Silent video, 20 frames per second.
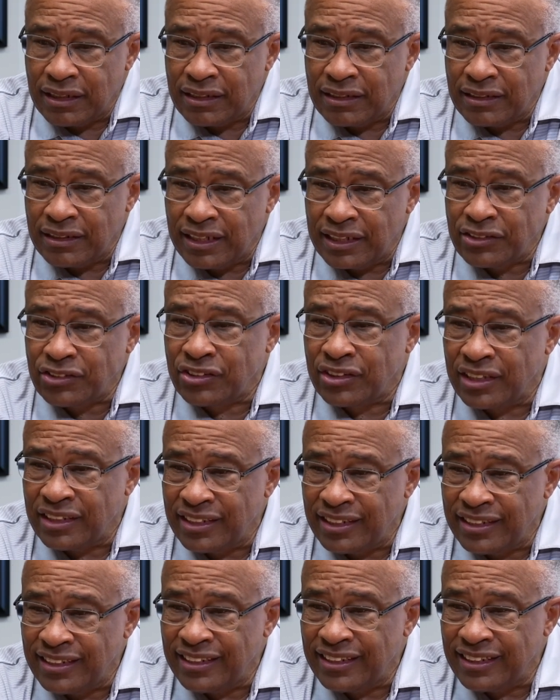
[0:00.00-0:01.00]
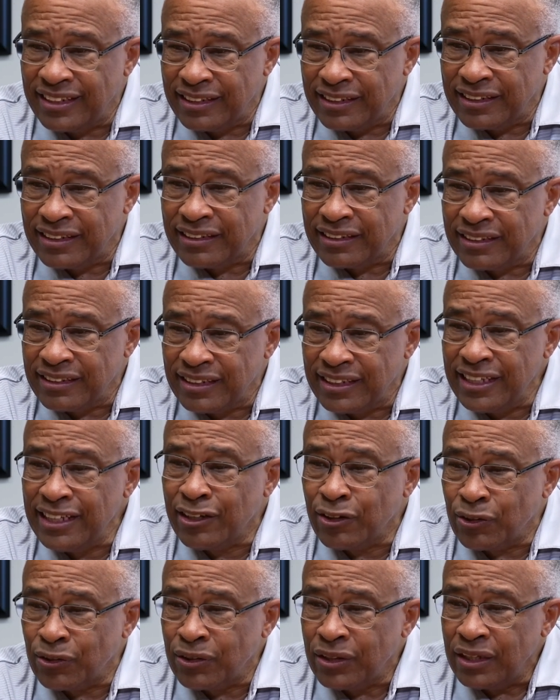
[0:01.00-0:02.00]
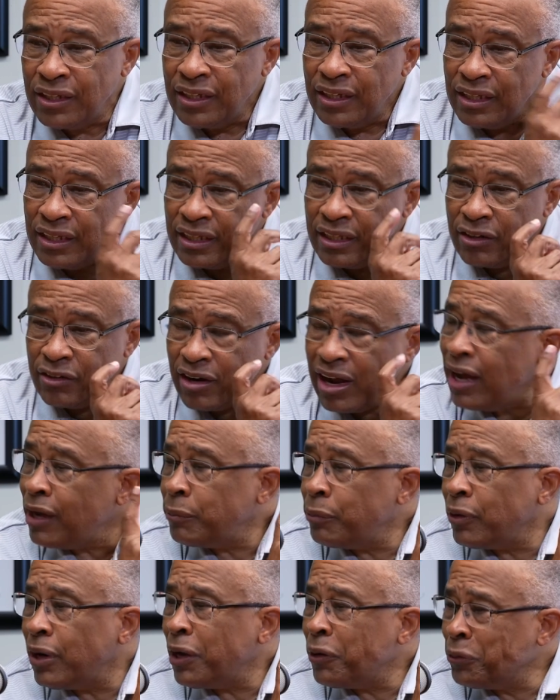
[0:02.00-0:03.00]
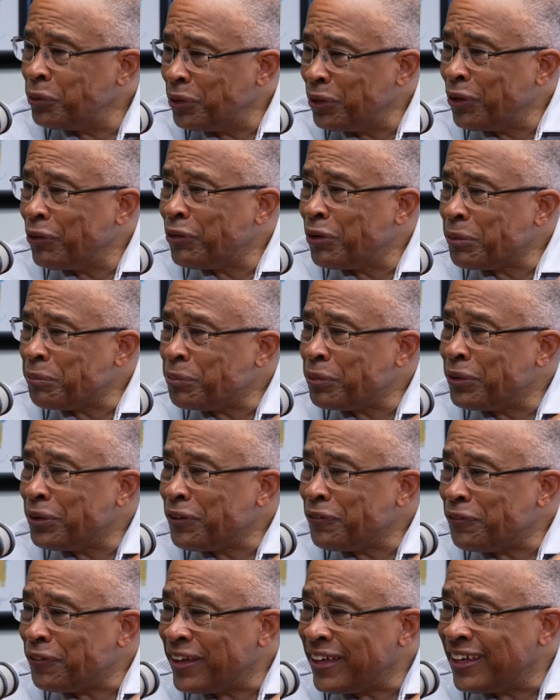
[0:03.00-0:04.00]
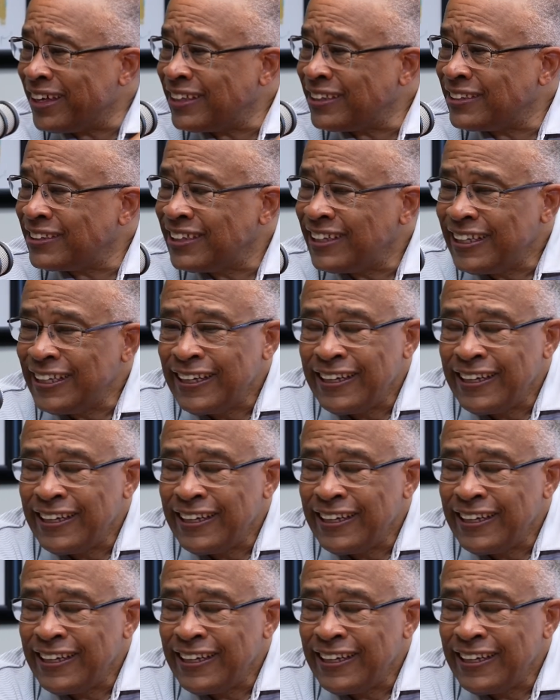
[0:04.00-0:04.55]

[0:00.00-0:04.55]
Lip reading: less than legal, her eyebrow would go up pretty fast,